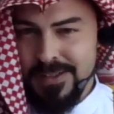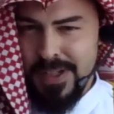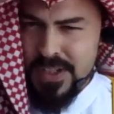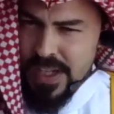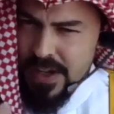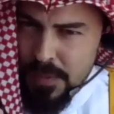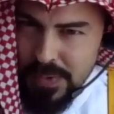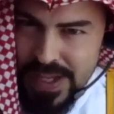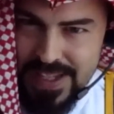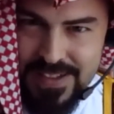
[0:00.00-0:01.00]
You actually have a
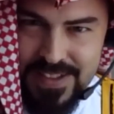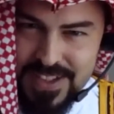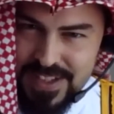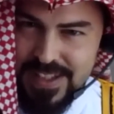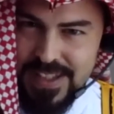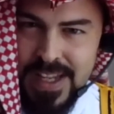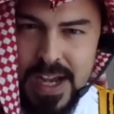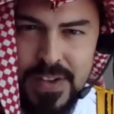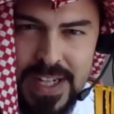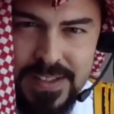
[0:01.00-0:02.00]
plan. You actually
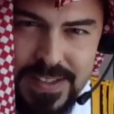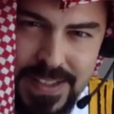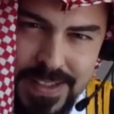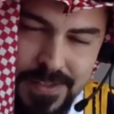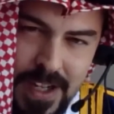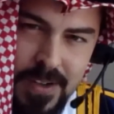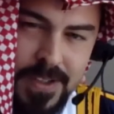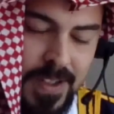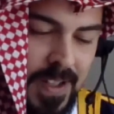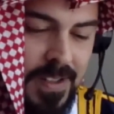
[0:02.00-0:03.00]
have an idea of how
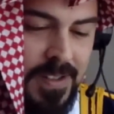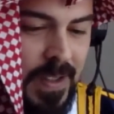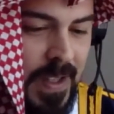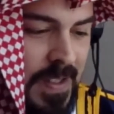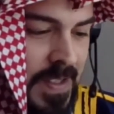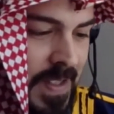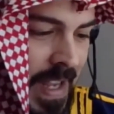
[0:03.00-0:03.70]
you're going to do this.